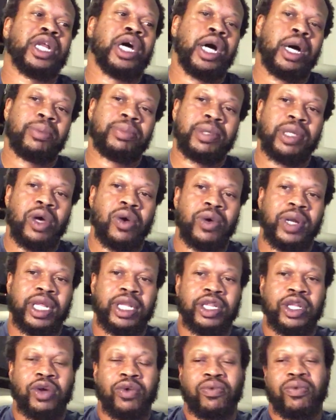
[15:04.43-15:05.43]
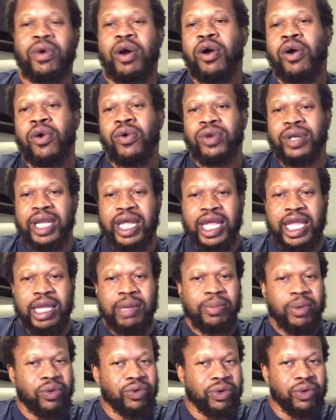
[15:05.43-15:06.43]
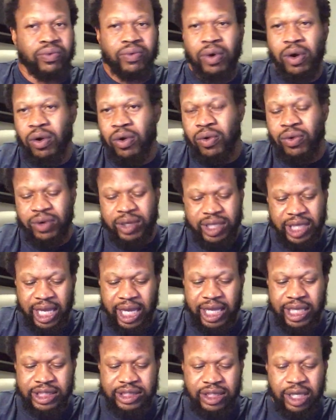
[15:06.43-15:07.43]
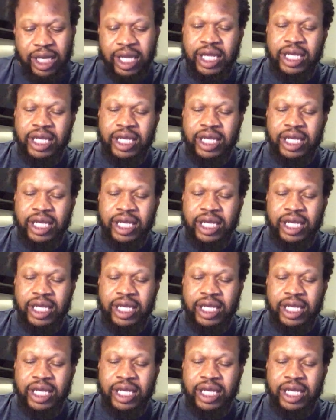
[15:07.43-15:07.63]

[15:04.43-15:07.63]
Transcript: uploaded the wrong name on the wrong case.